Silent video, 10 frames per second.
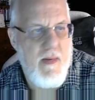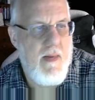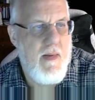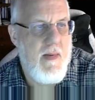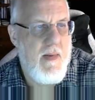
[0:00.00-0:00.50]

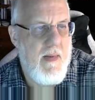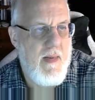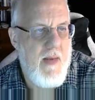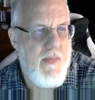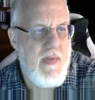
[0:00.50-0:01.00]
Now we need
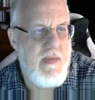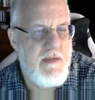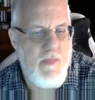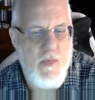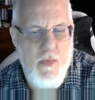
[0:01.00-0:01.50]
some more
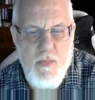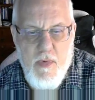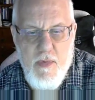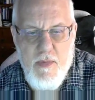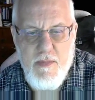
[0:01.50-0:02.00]
roads.
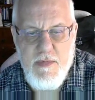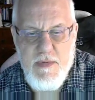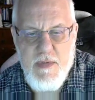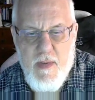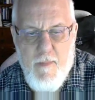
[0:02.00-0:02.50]

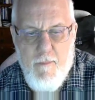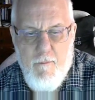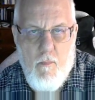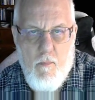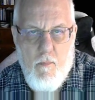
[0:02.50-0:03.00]

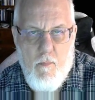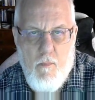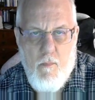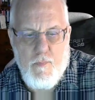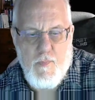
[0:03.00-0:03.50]

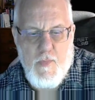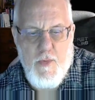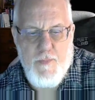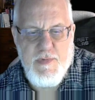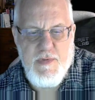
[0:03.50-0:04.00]
Oops, you see I
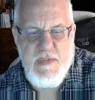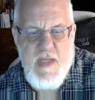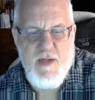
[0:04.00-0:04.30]
goofed there.